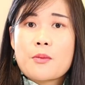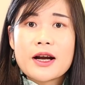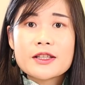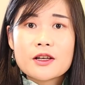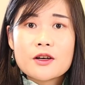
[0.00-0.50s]

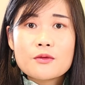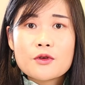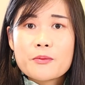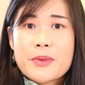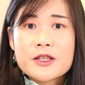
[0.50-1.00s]
brother
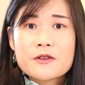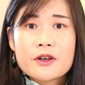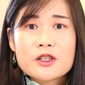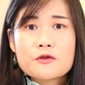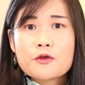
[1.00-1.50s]
or best
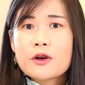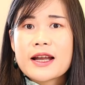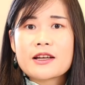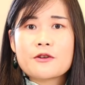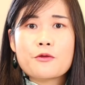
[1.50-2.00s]
friend for
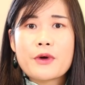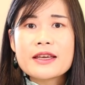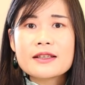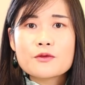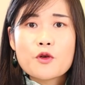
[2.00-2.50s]
like
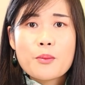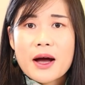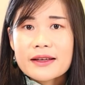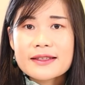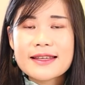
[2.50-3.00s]
weeks or
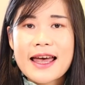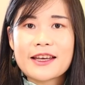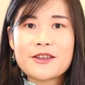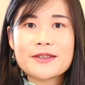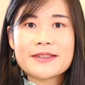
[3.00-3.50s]
months
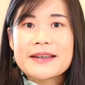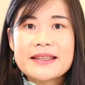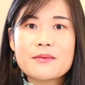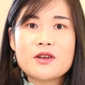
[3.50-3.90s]
and you see them,